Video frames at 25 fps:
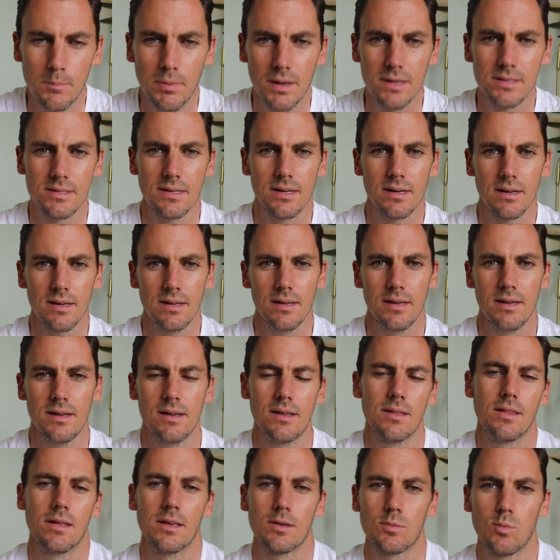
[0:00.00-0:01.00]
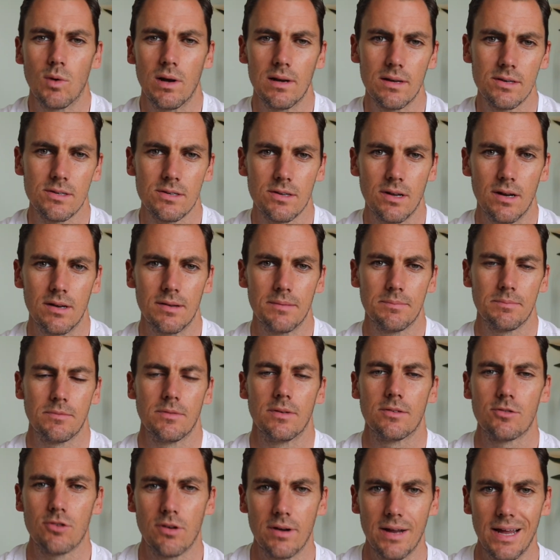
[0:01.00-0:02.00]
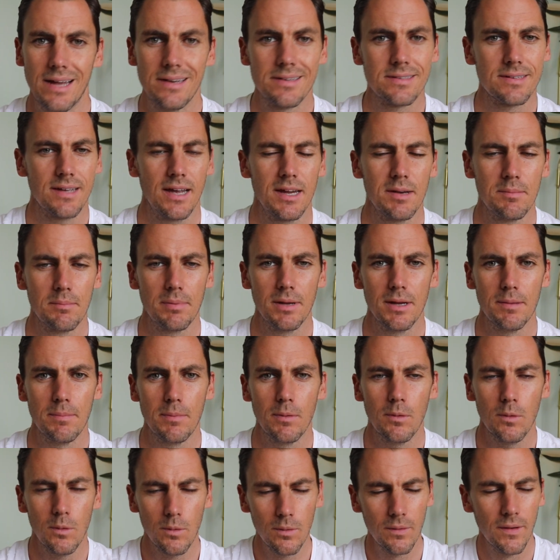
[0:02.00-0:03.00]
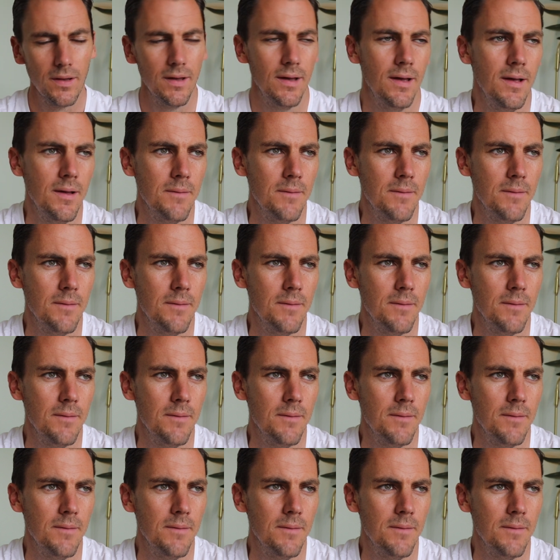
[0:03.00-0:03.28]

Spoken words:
Basically, as well as kind of trying to entertain people,